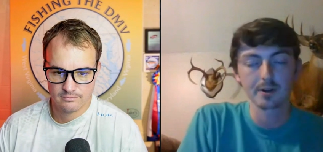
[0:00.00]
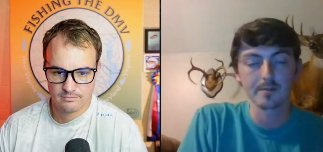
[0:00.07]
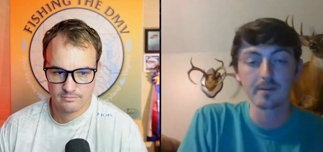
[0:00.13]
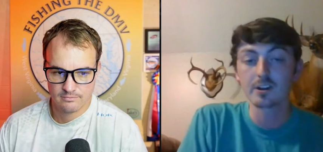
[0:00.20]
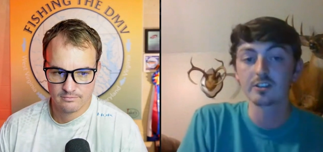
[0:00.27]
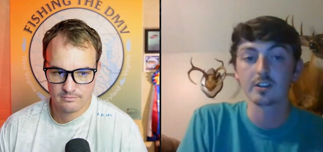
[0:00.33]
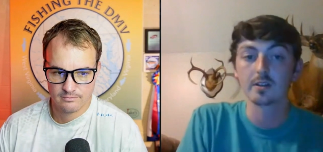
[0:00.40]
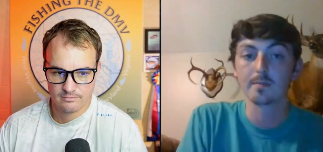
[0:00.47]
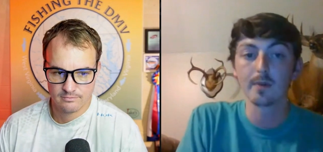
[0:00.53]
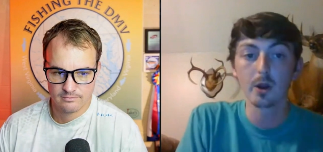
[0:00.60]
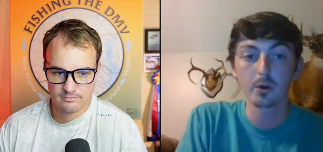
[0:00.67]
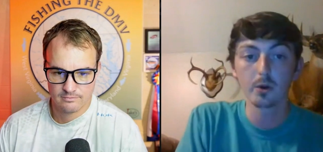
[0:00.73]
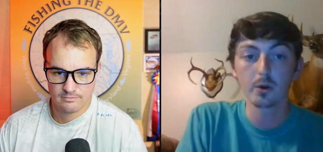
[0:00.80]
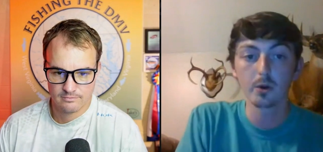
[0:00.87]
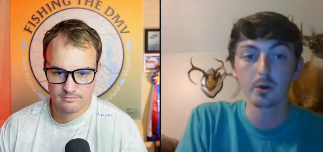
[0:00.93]
Speaker 1: pretty much at the
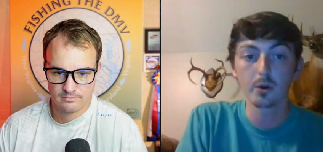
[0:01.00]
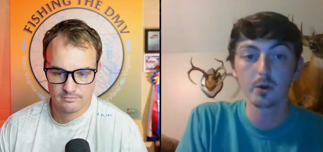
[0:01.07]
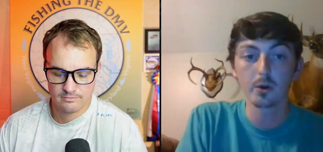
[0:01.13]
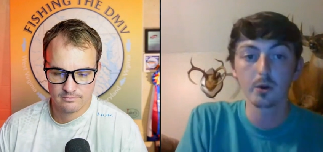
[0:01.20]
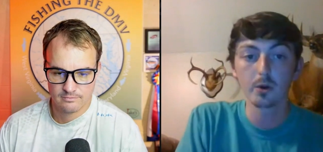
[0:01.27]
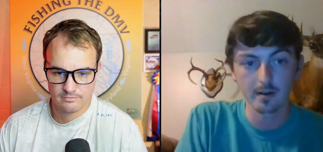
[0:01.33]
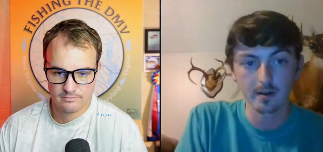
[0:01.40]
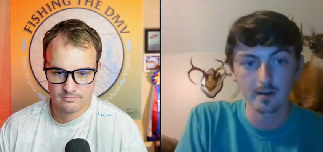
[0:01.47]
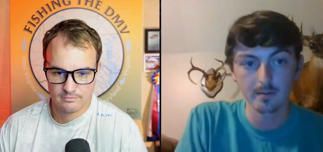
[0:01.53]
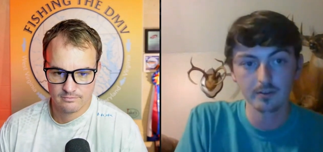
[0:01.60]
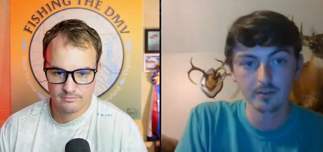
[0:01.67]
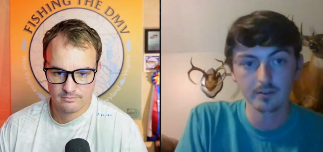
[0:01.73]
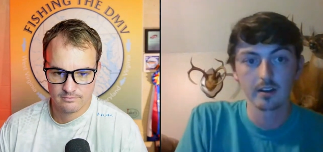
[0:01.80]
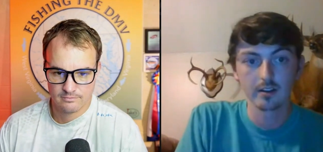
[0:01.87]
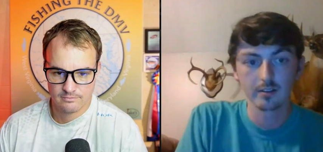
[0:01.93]
boat ramps.
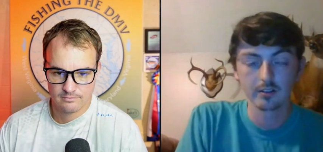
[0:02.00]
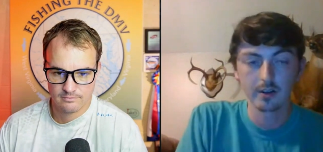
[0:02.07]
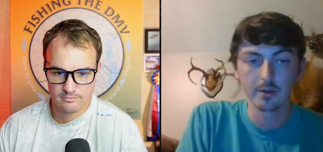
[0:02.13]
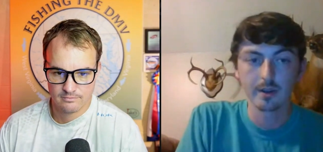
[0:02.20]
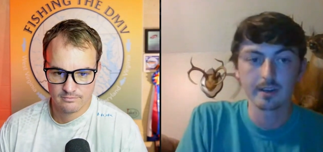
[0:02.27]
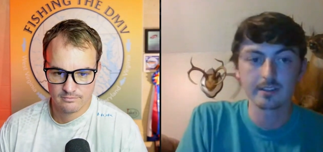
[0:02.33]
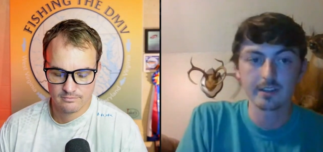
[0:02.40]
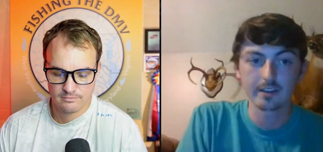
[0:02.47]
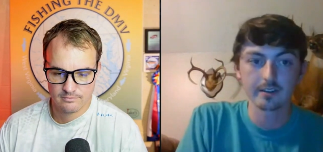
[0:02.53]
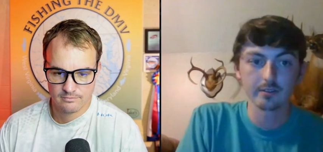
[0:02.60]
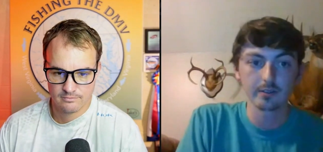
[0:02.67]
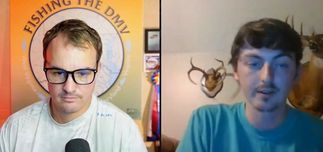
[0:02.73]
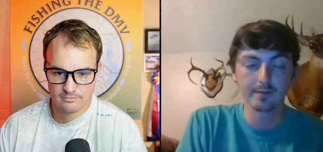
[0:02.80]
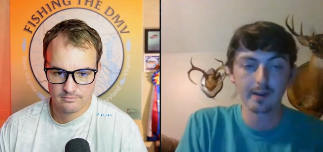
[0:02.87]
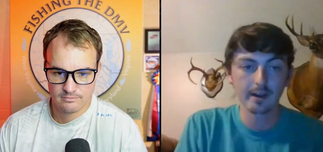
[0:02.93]
So they
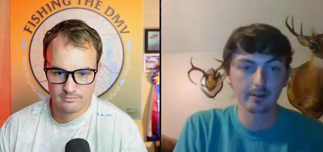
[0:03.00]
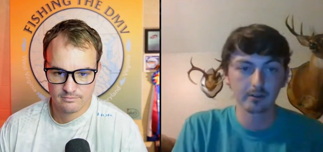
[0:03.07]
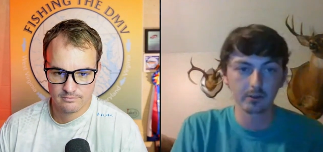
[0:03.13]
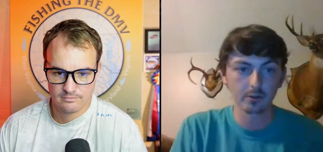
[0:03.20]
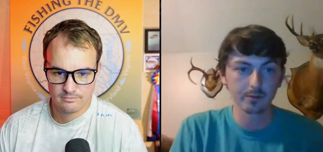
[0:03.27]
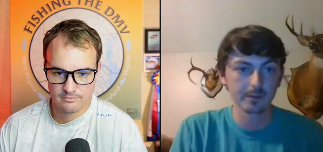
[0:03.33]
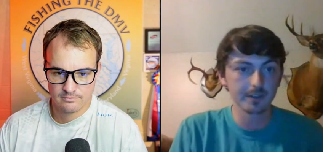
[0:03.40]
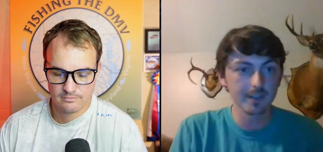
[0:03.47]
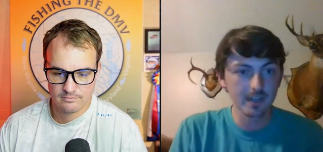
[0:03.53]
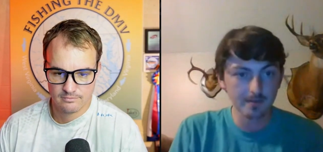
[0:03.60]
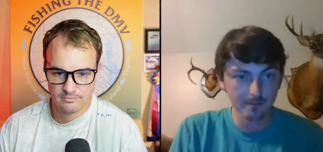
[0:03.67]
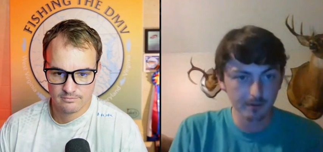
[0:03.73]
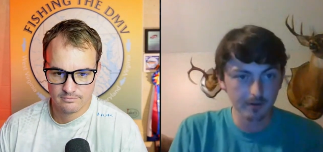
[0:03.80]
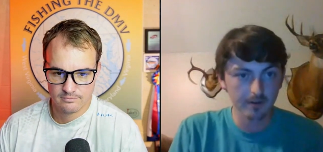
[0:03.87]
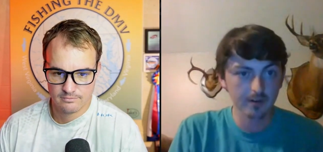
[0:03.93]
tend to live out a little bit
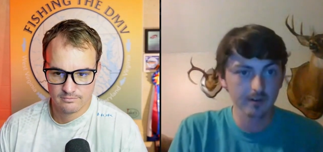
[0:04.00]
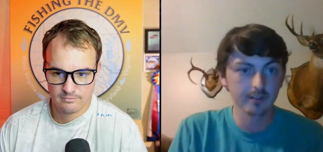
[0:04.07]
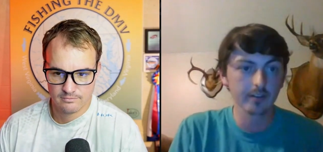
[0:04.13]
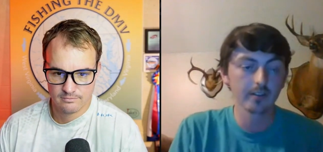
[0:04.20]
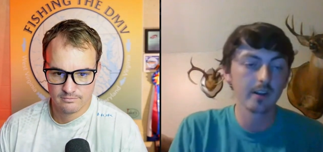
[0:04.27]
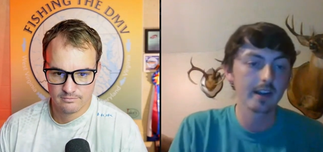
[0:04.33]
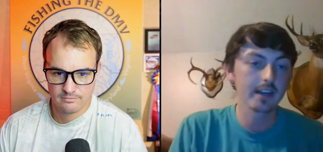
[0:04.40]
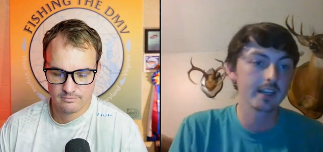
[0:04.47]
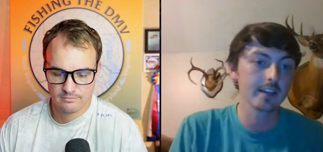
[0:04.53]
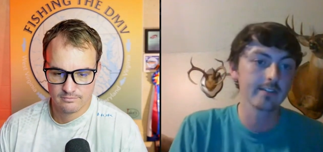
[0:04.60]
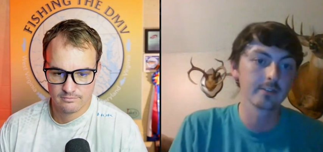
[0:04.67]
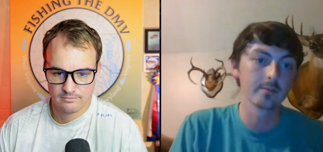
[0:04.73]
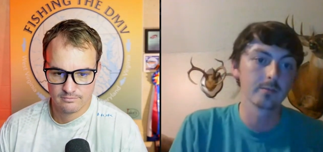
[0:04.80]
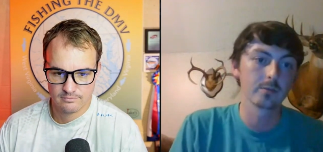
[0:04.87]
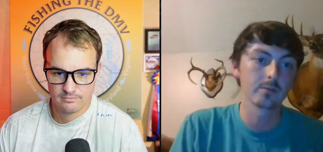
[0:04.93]
deeper. The light
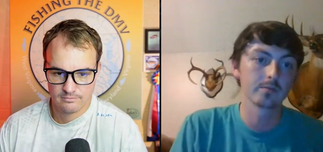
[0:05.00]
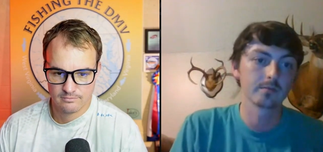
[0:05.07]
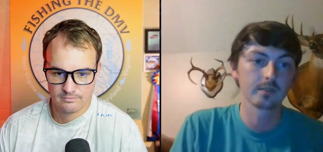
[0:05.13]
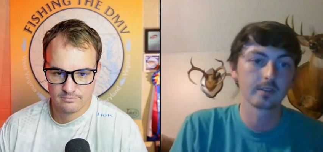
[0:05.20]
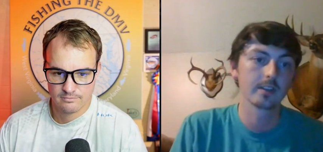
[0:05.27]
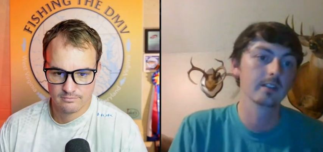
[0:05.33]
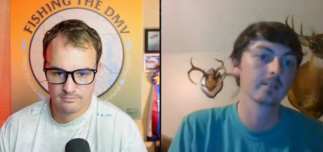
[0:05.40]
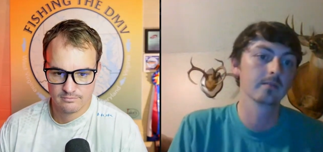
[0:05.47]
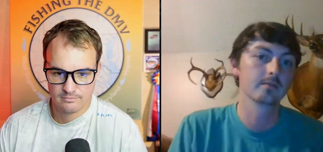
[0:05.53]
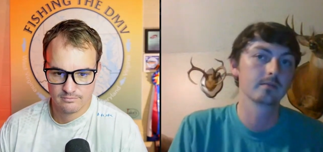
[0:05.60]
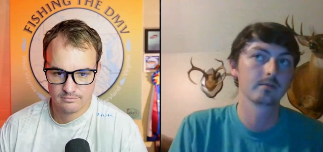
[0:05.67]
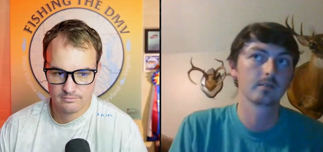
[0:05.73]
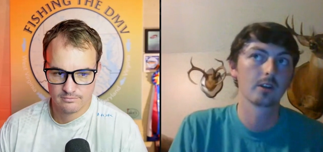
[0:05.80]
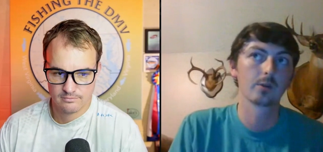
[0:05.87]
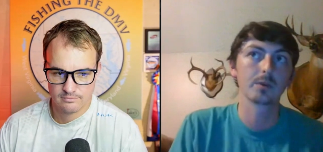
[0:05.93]
gives them
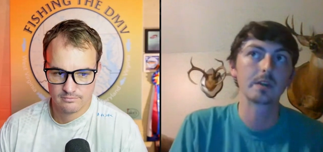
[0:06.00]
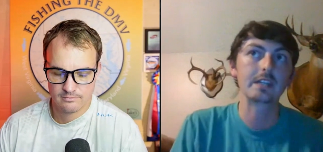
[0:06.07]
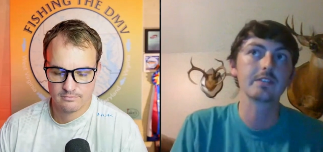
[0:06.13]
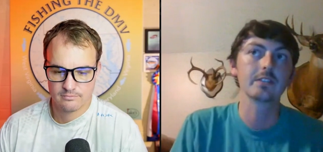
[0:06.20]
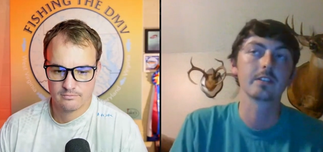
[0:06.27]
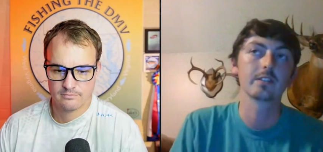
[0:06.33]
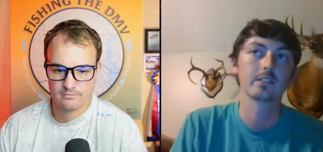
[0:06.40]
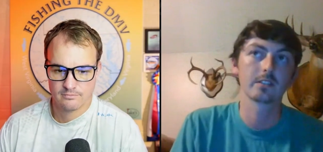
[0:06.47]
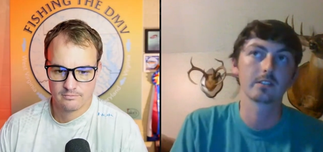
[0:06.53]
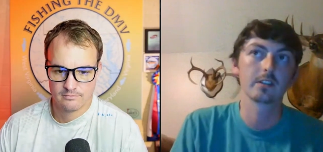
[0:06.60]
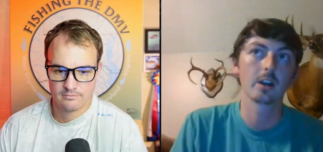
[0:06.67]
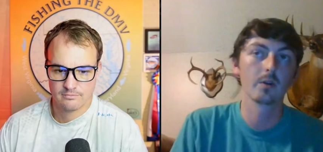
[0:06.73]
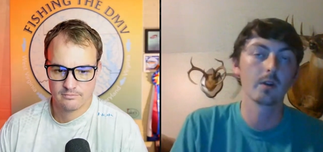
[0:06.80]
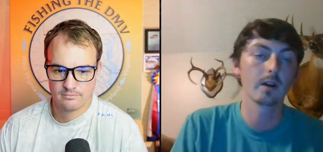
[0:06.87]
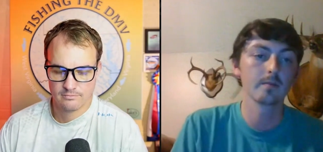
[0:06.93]
a reason to
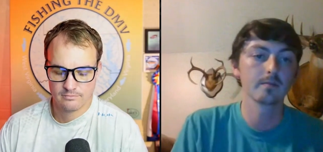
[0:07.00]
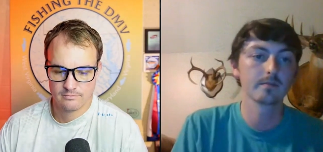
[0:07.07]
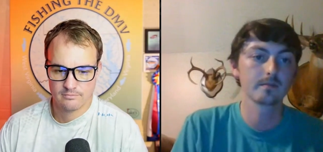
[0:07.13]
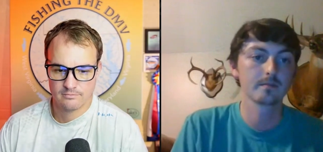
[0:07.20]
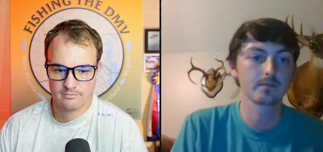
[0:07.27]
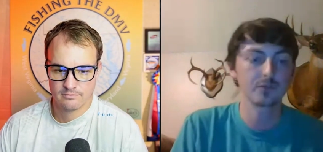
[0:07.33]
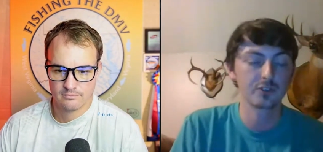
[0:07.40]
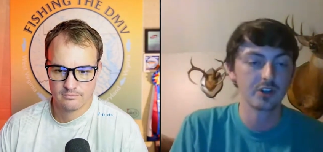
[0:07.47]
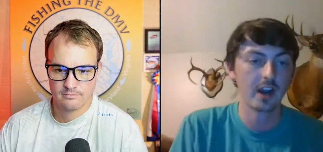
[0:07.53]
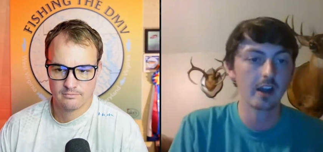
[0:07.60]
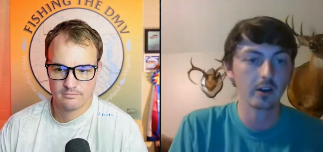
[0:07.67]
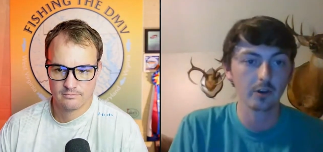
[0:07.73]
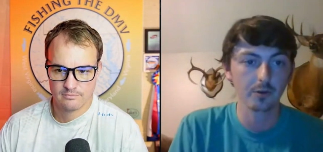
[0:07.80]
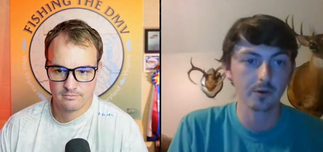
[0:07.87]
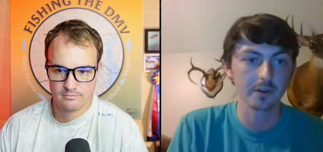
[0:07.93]
go up
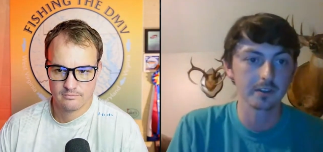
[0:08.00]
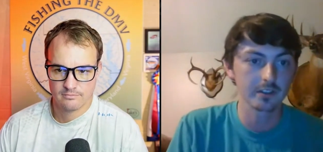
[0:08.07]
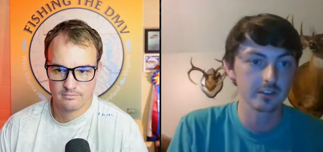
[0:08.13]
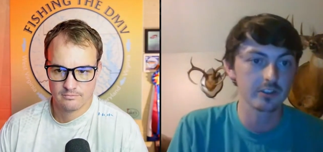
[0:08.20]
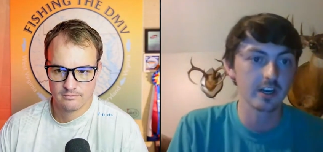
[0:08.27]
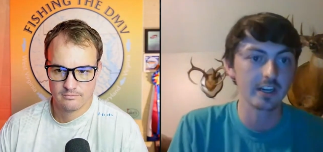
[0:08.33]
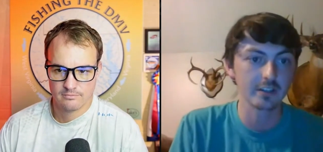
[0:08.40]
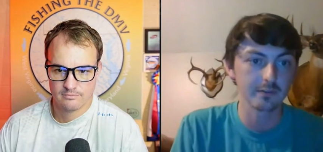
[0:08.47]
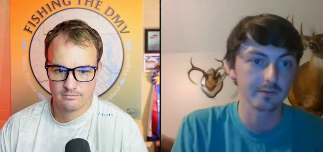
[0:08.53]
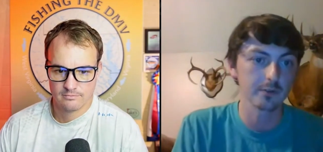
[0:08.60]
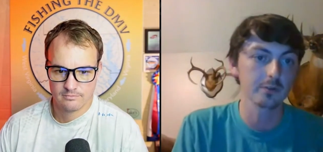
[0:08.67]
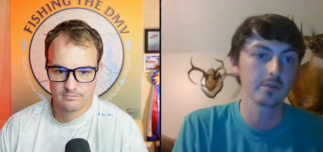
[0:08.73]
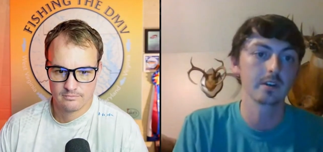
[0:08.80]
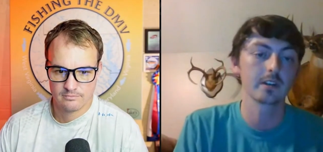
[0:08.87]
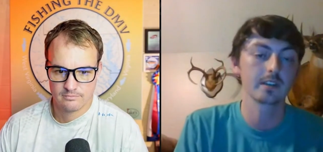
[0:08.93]
shallower to chase
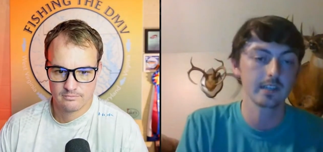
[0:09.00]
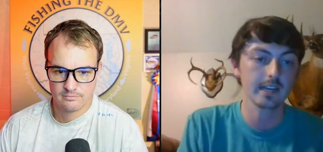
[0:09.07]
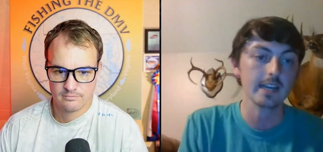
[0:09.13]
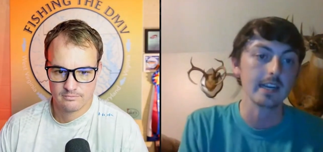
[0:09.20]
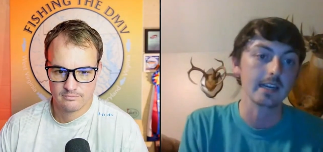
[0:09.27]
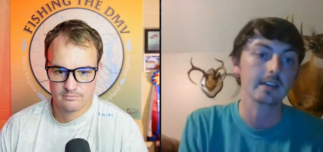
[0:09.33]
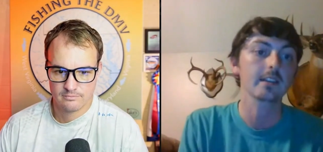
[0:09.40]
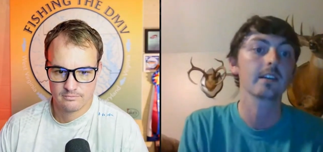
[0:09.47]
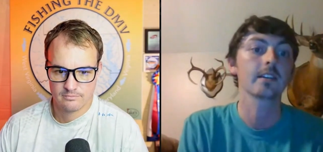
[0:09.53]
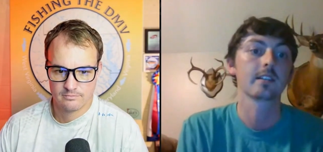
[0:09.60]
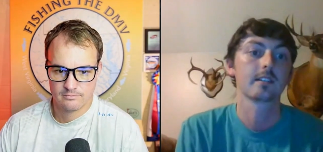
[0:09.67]
food and to eat.